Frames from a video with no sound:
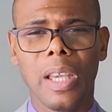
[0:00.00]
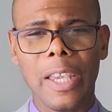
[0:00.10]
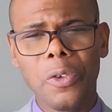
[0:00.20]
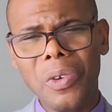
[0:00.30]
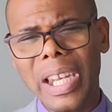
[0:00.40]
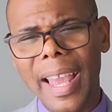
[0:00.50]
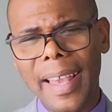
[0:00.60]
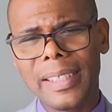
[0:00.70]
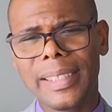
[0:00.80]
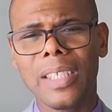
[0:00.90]
Are you really
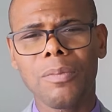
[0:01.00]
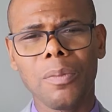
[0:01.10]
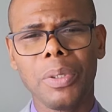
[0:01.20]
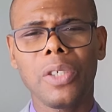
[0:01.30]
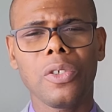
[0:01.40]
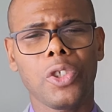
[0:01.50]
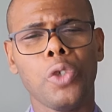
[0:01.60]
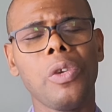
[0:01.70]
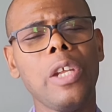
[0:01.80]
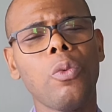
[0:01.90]
asking me because
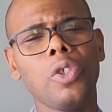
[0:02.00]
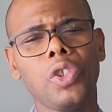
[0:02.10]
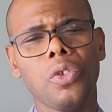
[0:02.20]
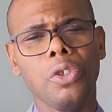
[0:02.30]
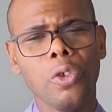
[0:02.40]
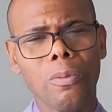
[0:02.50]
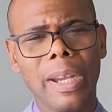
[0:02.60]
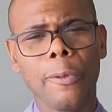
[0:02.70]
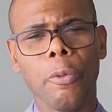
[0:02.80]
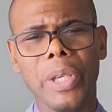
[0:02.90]
you really want to know
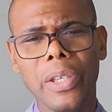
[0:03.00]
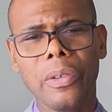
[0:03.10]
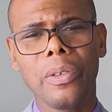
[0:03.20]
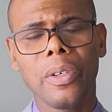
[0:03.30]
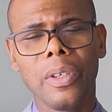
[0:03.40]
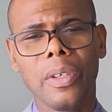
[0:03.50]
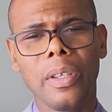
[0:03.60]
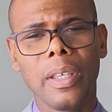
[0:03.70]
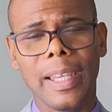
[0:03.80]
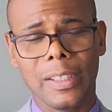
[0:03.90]
my will
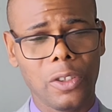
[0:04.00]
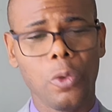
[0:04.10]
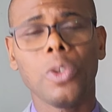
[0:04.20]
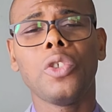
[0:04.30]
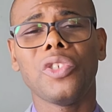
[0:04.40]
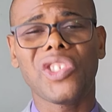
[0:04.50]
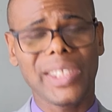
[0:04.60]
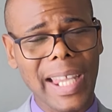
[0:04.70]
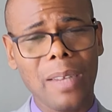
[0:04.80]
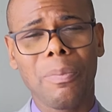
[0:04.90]
and you want to
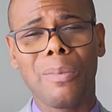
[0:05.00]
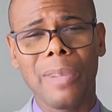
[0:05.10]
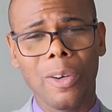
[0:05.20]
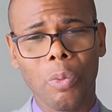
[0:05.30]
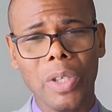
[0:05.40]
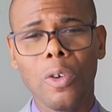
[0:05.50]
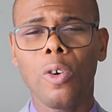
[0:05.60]
stand by my will?